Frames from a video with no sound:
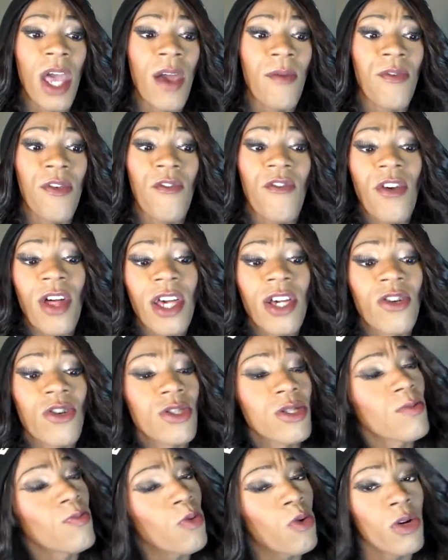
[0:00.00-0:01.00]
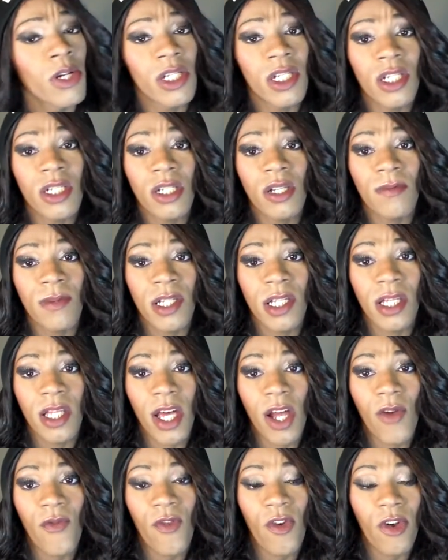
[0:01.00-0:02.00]
if you feel like your support system isn't
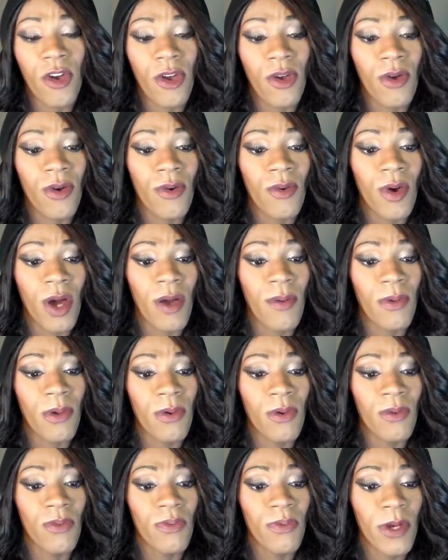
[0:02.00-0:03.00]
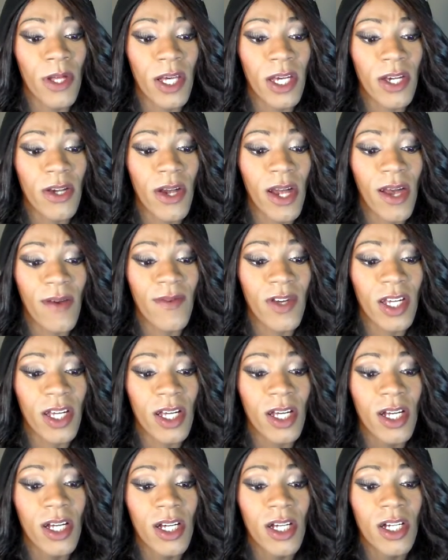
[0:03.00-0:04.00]
there for you, if you feel like you're
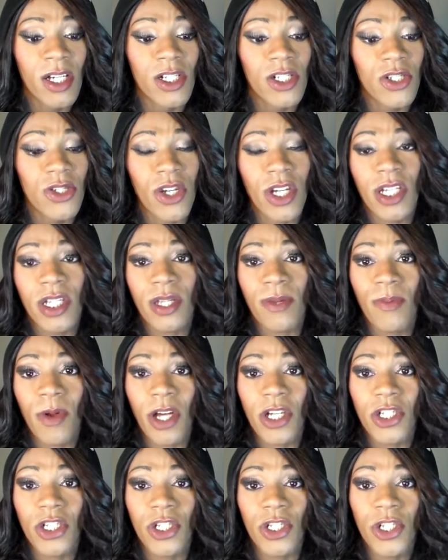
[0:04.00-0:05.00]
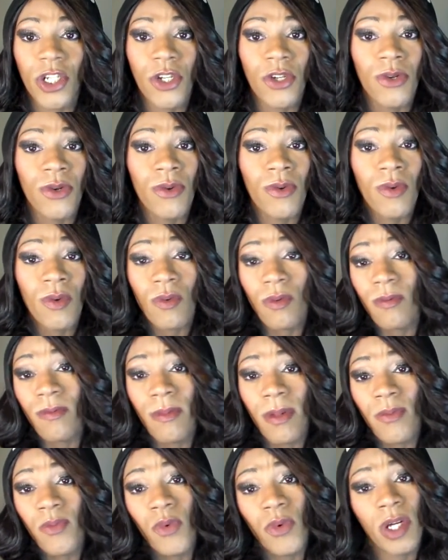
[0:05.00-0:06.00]
having trans depression too,
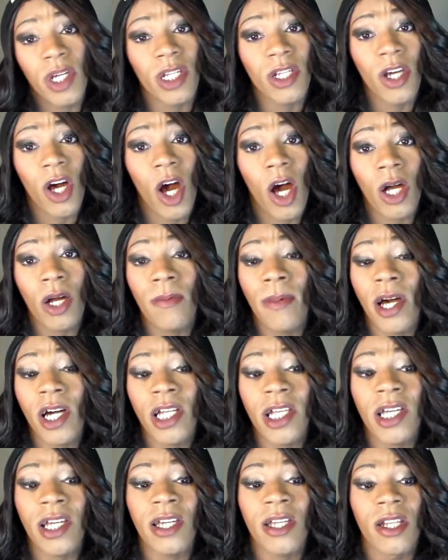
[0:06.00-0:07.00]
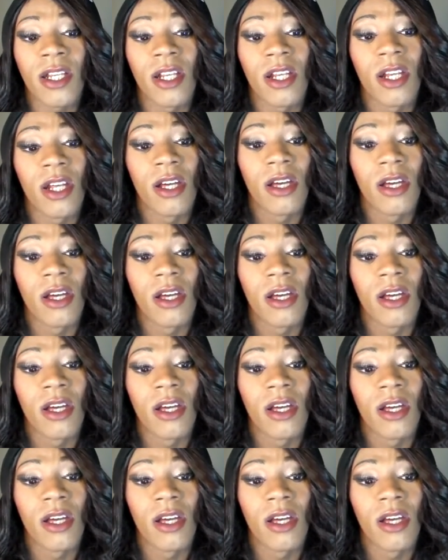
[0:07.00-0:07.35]
maybe we can talk about it.